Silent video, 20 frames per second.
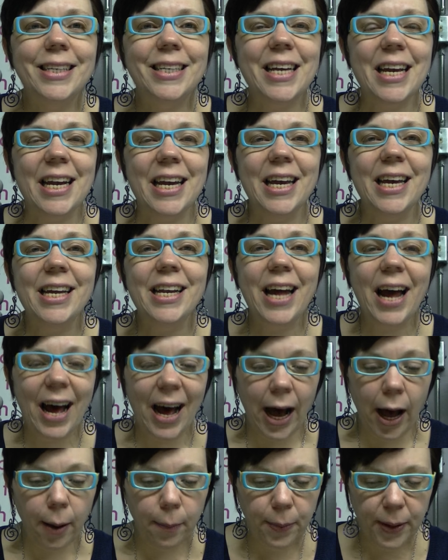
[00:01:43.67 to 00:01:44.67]
10
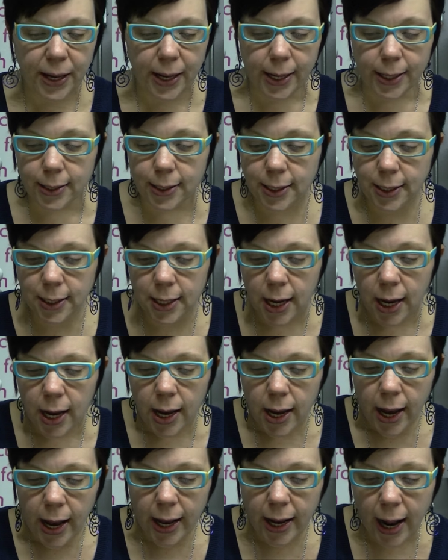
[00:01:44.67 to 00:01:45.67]
eye pins,
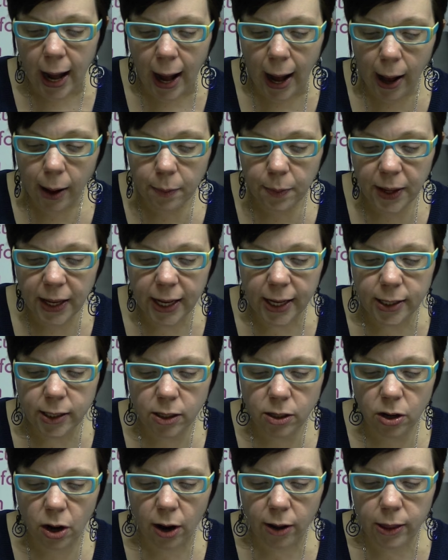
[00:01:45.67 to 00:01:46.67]
and eye
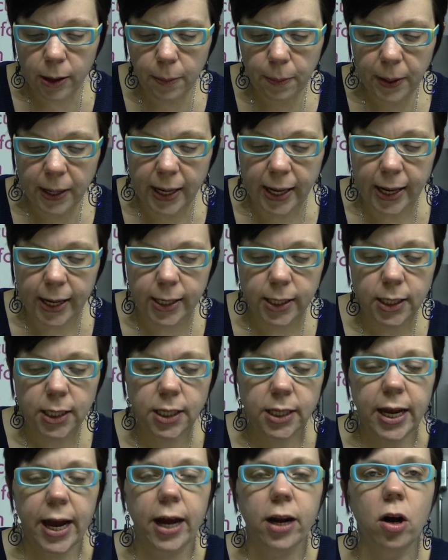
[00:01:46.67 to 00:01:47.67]
pins are the pins
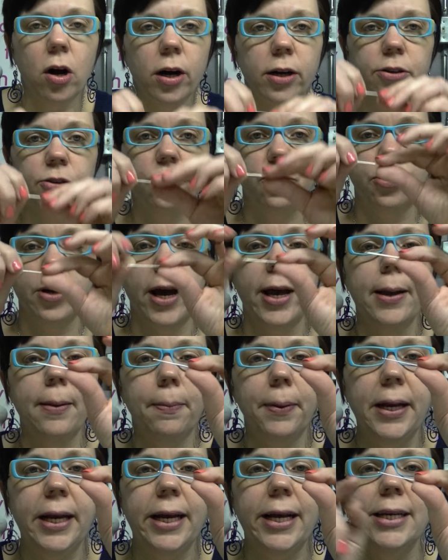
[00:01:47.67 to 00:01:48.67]
that are straight
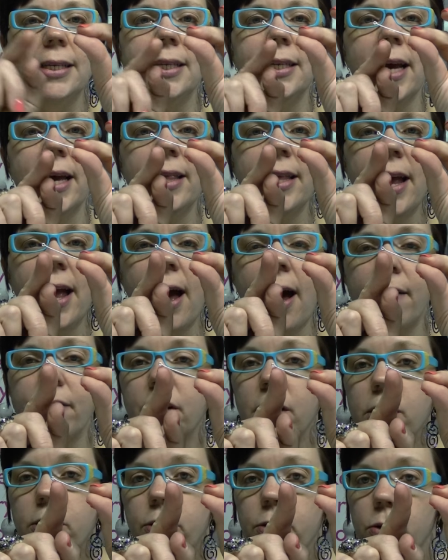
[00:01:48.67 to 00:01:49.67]
pins, and they have
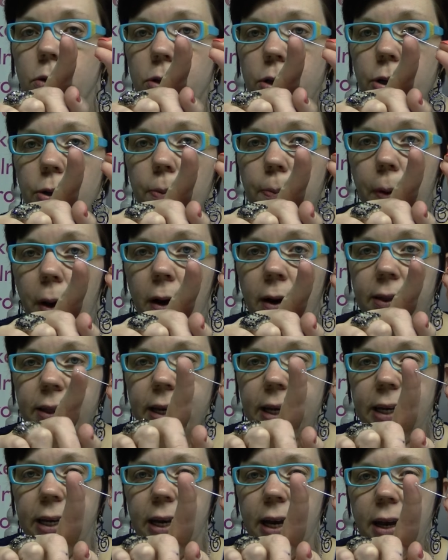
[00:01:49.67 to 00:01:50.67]
a little loop on
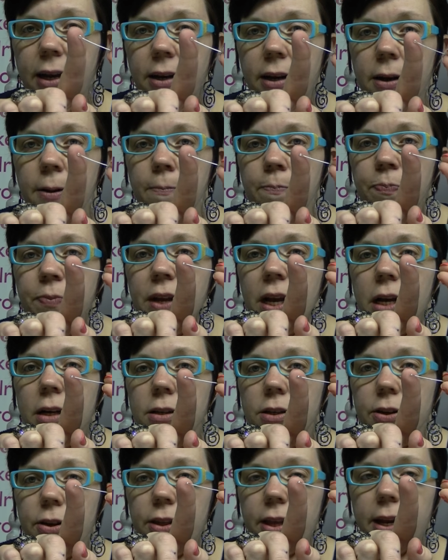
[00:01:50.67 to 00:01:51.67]
the end
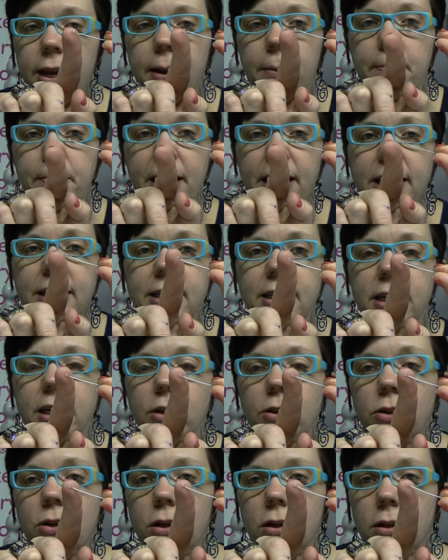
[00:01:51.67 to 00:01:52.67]
so that it makes it
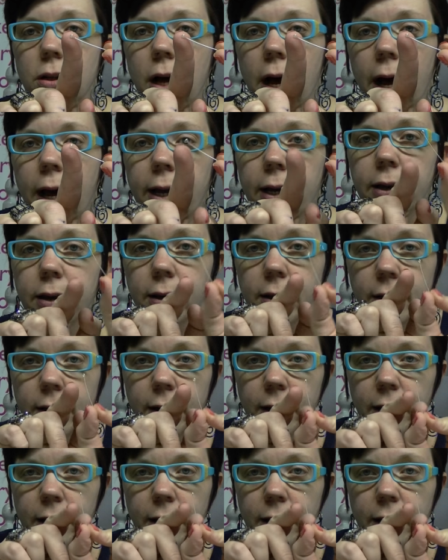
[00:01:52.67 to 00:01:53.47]
look like